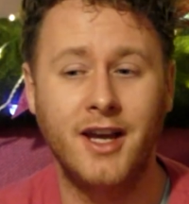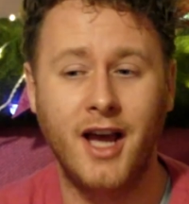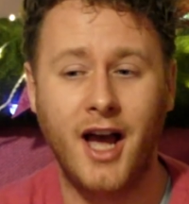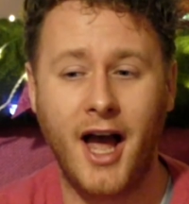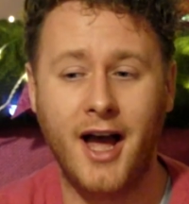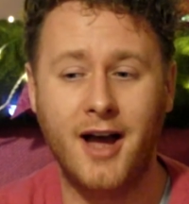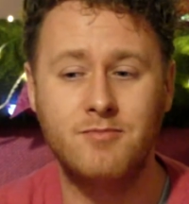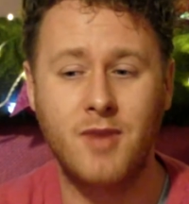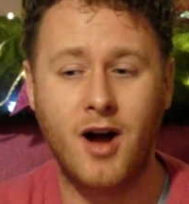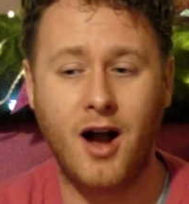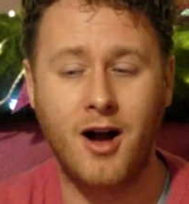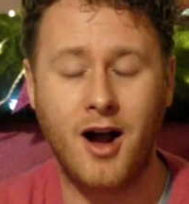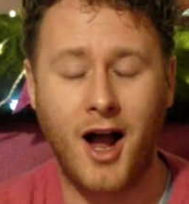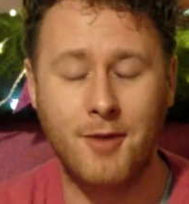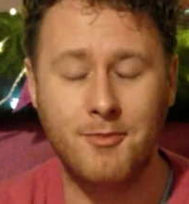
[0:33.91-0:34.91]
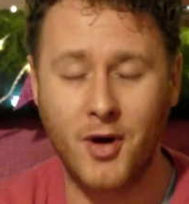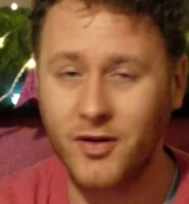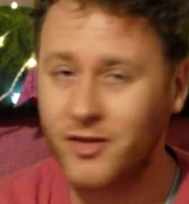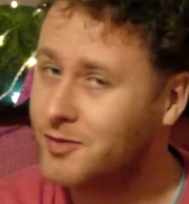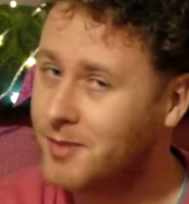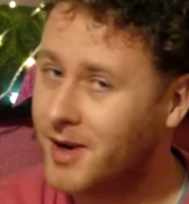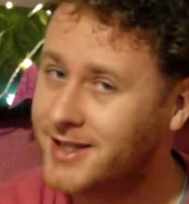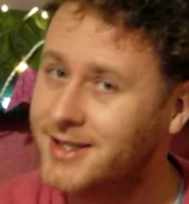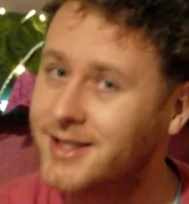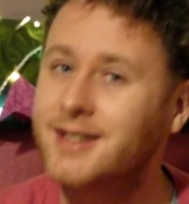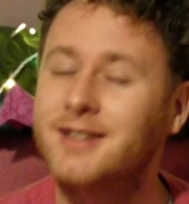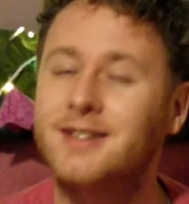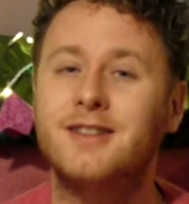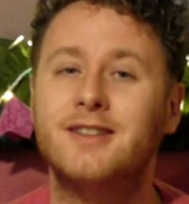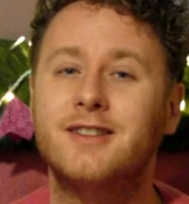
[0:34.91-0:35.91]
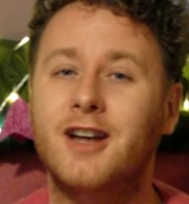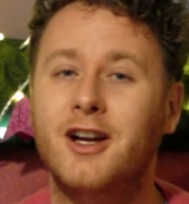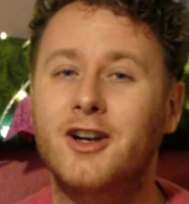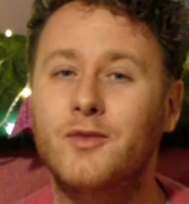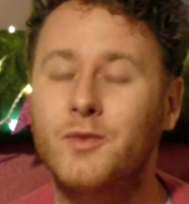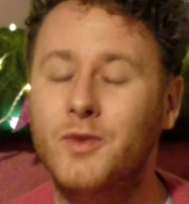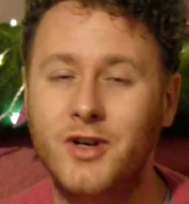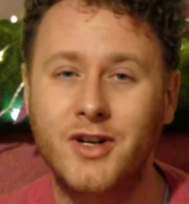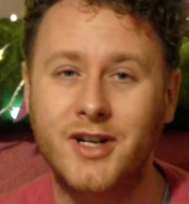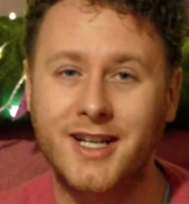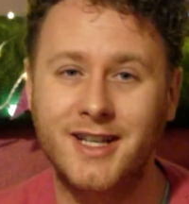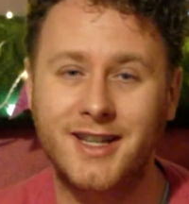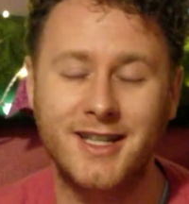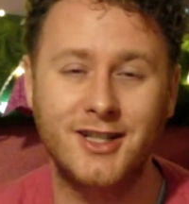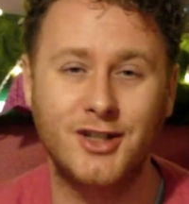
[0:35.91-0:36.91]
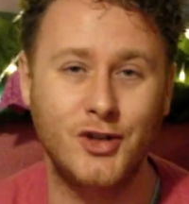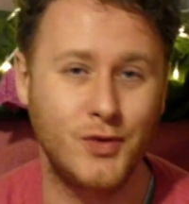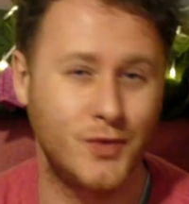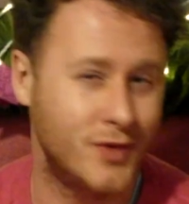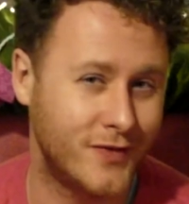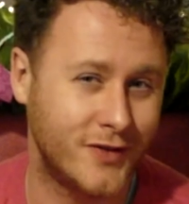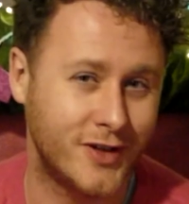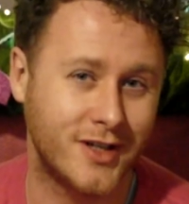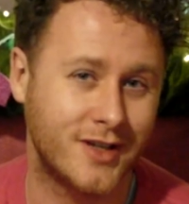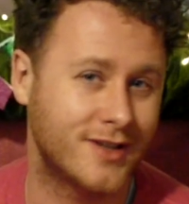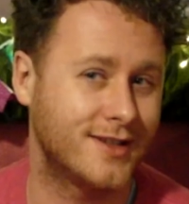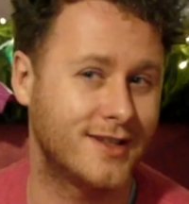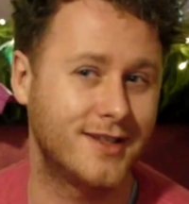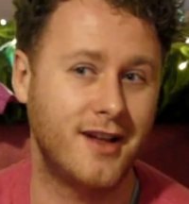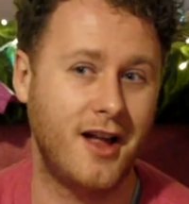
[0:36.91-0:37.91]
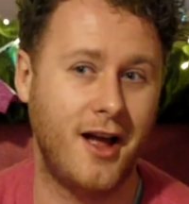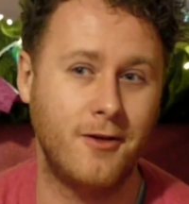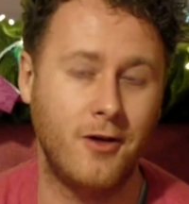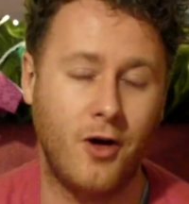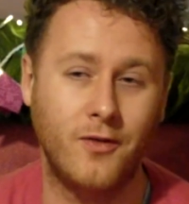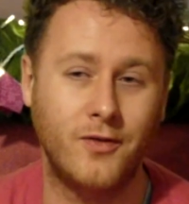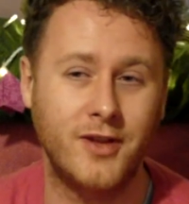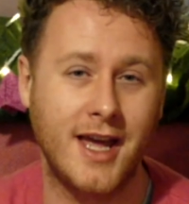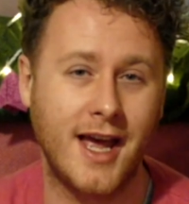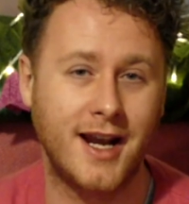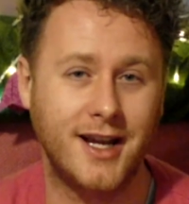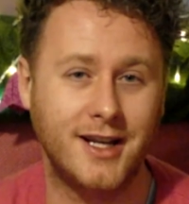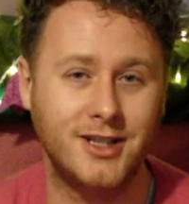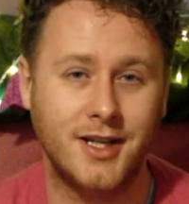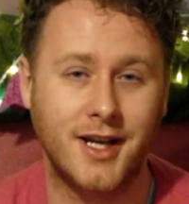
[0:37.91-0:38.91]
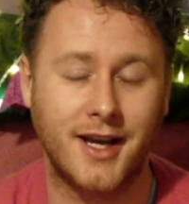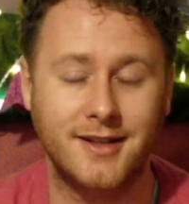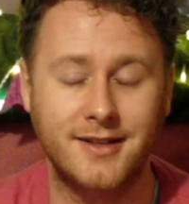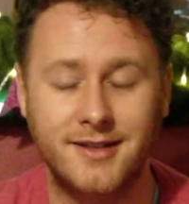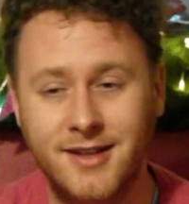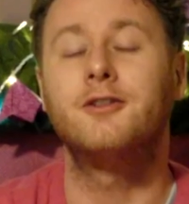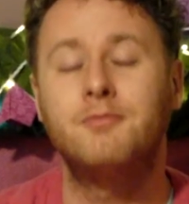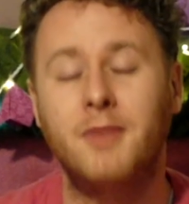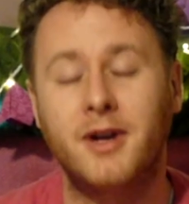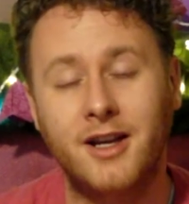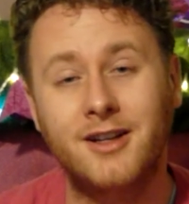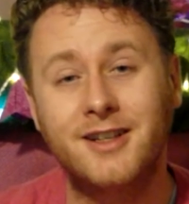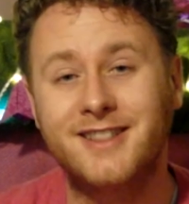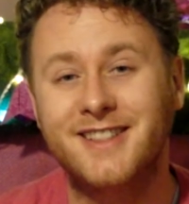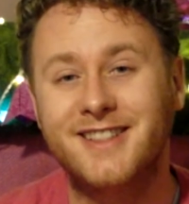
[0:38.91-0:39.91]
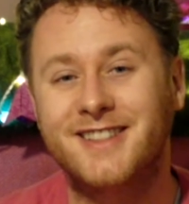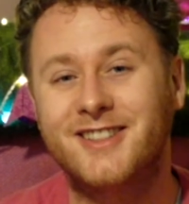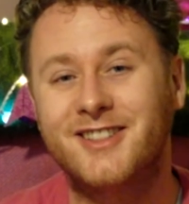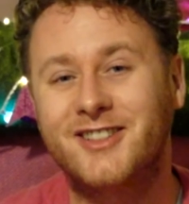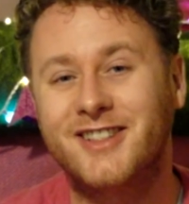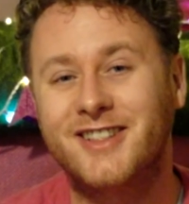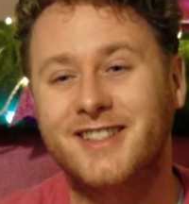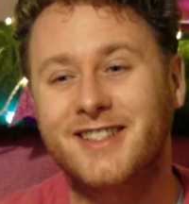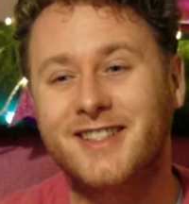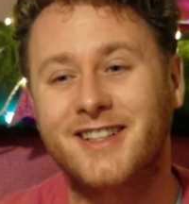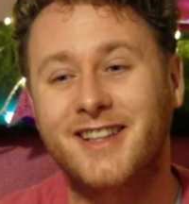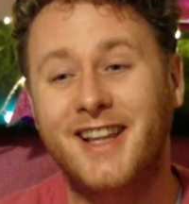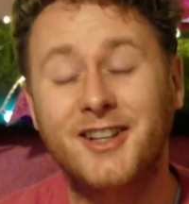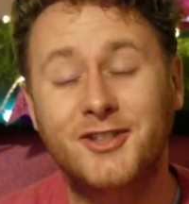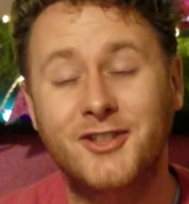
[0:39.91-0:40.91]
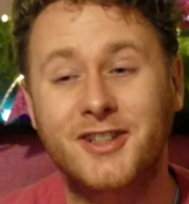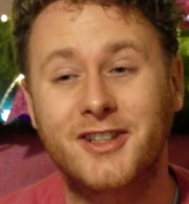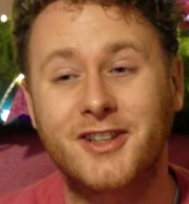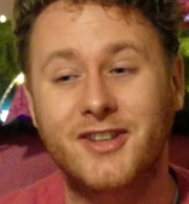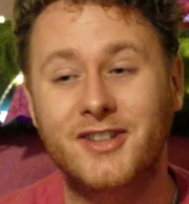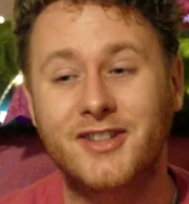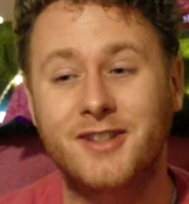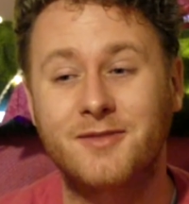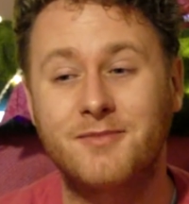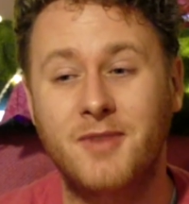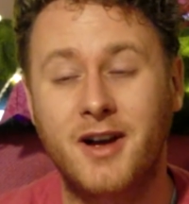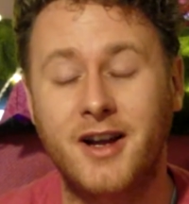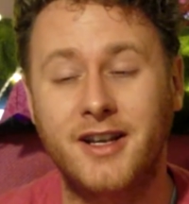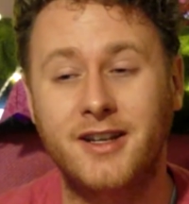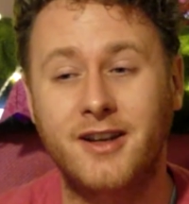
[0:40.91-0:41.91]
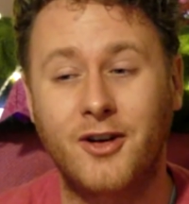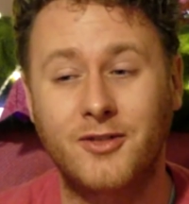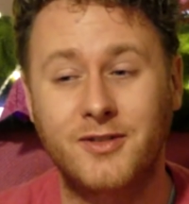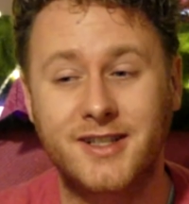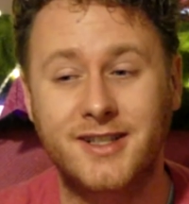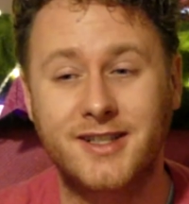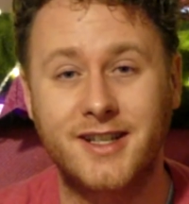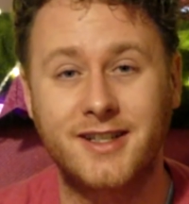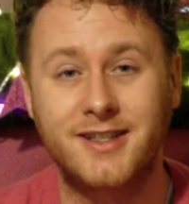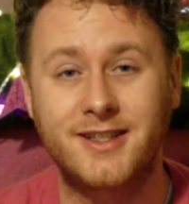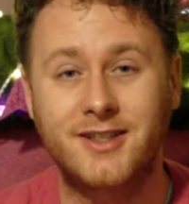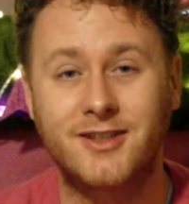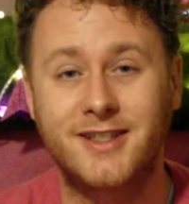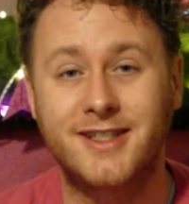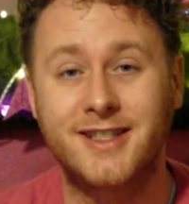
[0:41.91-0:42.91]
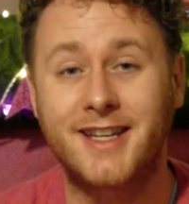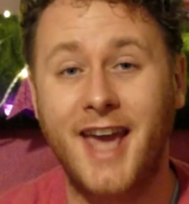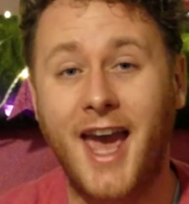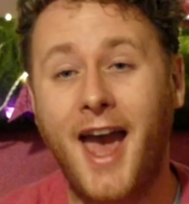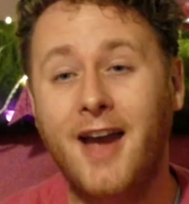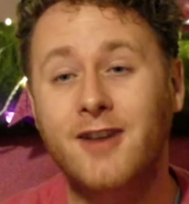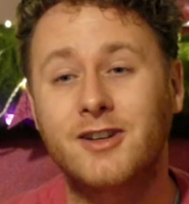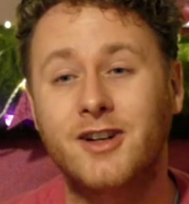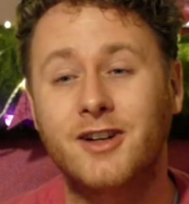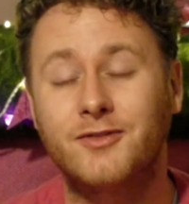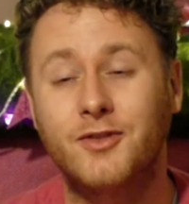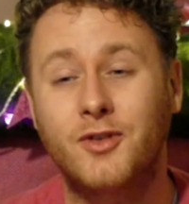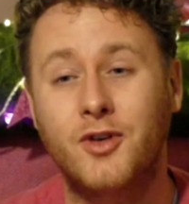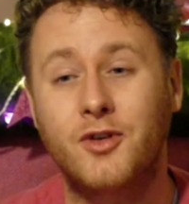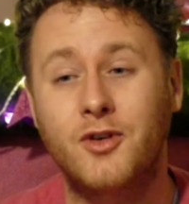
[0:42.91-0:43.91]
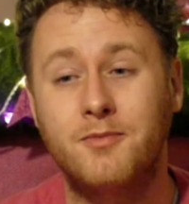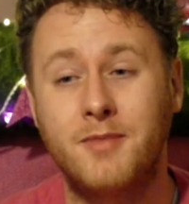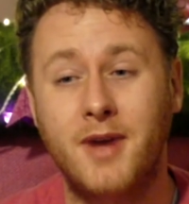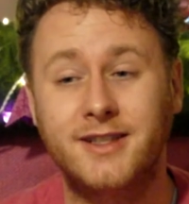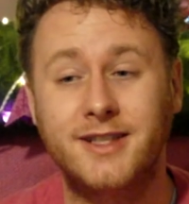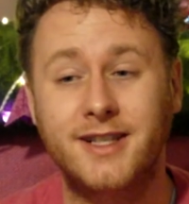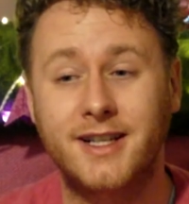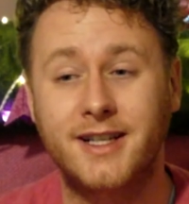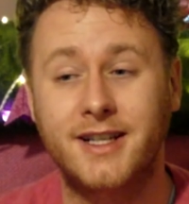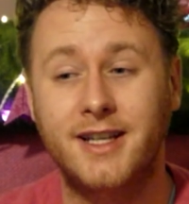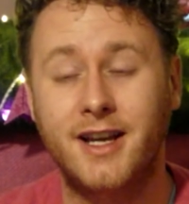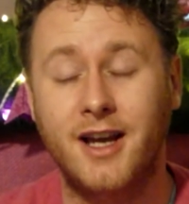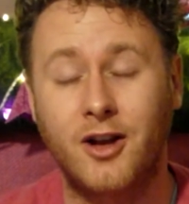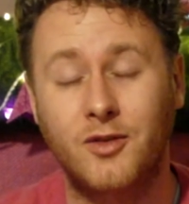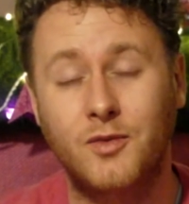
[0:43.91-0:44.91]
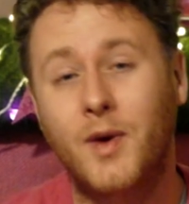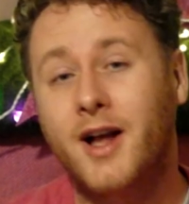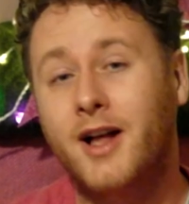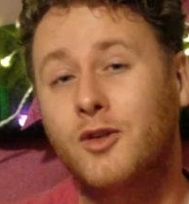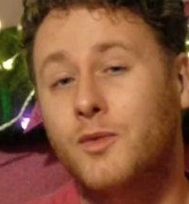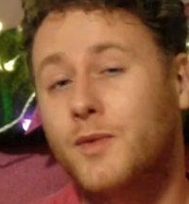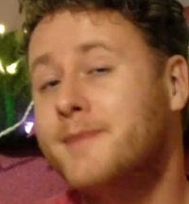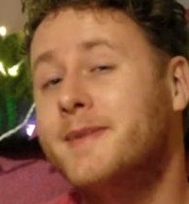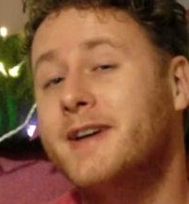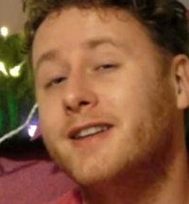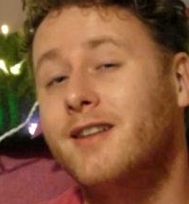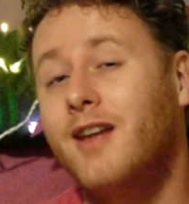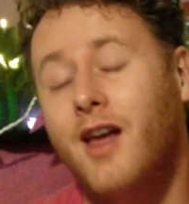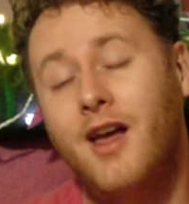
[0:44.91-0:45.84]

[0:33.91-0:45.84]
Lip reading: Both of my sisters kind of work in this universe of the NHS. My younger sister is a lecturing nurse and my older sister is a carer for mentally unwell women.